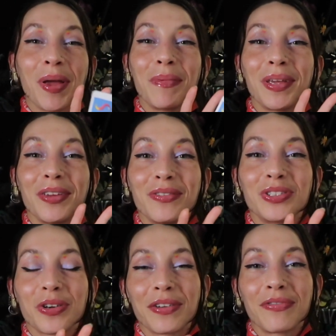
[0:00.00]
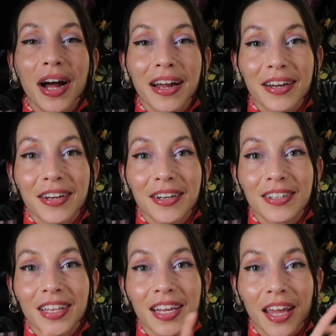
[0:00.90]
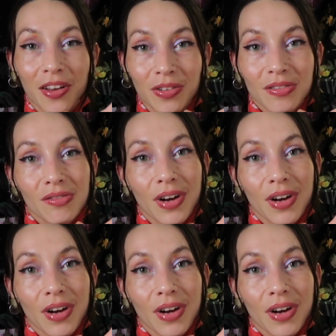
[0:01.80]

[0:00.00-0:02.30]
Maybe you enjoy fire, like candles